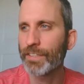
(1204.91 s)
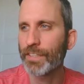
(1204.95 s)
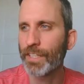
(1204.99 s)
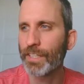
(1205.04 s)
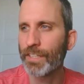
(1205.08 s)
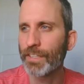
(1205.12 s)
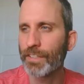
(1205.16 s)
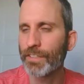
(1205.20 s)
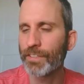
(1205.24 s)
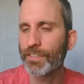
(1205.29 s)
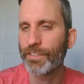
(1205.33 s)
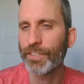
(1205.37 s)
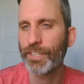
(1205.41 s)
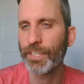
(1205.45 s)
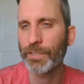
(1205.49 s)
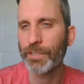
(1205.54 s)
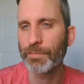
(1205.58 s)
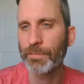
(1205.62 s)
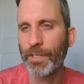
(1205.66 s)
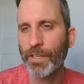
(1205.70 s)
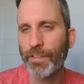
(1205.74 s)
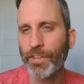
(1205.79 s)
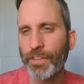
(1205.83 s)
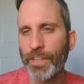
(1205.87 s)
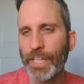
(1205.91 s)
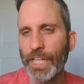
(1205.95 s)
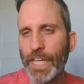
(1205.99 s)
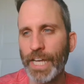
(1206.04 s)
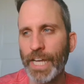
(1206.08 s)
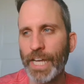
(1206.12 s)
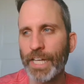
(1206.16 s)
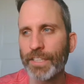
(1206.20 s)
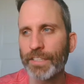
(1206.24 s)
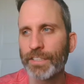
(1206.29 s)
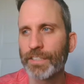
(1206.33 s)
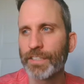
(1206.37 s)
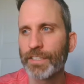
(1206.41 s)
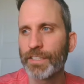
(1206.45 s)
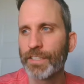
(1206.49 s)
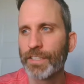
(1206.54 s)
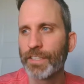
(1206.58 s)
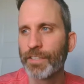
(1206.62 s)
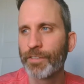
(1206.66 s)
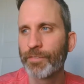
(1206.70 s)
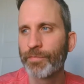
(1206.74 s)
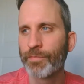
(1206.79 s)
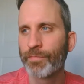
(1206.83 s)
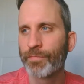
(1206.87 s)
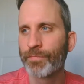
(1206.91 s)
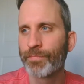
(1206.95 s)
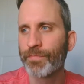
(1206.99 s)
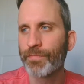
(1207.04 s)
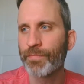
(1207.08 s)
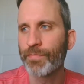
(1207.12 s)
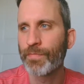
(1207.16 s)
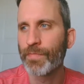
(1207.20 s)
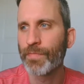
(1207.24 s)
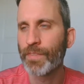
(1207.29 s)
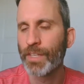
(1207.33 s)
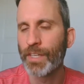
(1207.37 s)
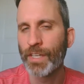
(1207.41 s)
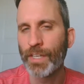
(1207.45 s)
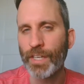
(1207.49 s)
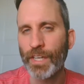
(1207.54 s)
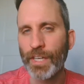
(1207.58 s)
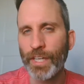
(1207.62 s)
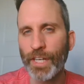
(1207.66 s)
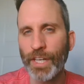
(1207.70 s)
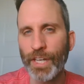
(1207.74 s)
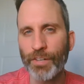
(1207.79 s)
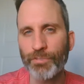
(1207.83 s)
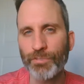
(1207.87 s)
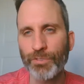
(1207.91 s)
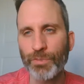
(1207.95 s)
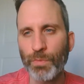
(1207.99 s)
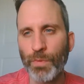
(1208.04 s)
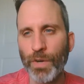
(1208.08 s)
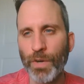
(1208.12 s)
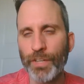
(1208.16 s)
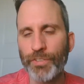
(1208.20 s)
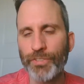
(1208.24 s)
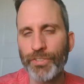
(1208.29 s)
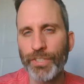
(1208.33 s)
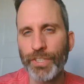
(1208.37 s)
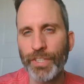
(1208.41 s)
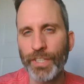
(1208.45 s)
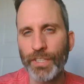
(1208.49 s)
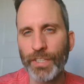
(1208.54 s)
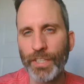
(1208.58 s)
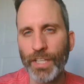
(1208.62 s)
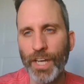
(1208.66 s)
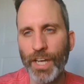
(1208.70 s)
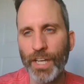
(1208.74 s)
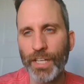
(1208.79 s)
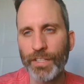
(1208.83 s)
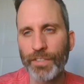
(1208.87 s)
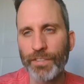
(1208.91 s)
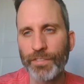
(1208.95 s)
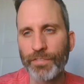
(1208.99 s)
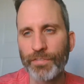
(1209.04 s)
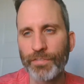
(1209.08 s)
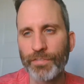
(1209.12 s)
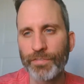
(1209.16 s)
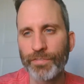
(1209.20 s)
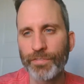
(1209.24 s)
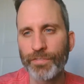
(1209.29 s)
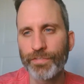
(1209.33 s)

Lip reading: and learning about that. And I was watching a lot of,